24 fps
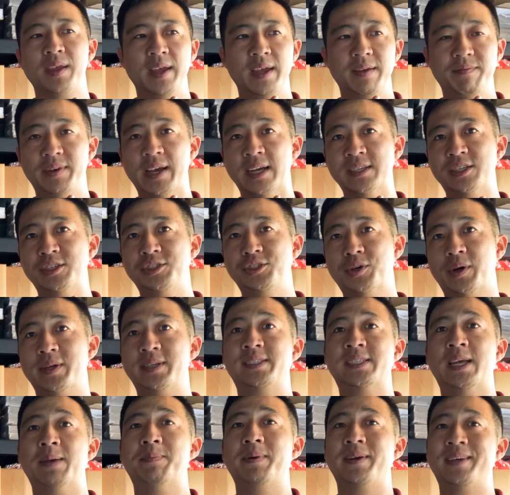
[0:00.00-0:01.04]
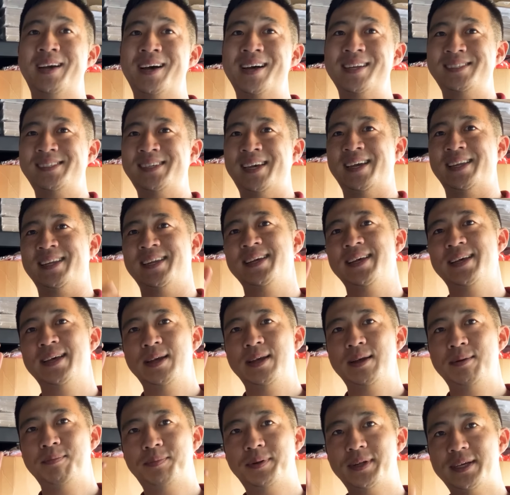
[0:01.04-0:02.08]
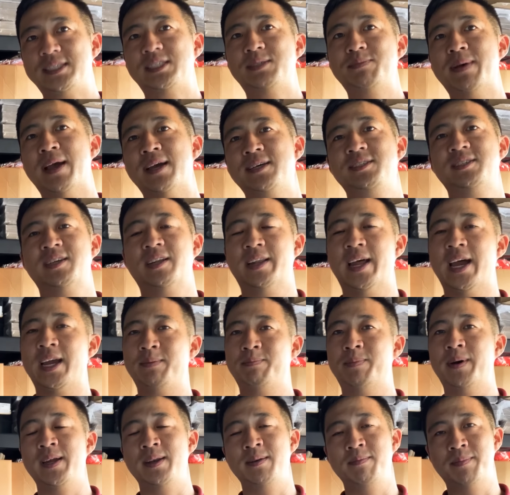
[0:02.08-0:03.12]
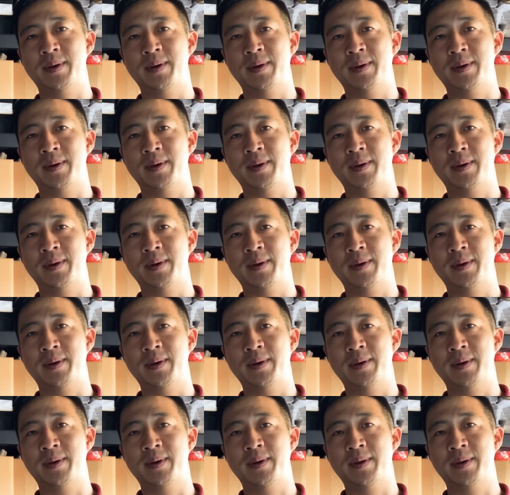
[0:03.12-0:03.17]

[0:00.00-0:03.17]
If you guys enjoy this type of content, please smash the like button.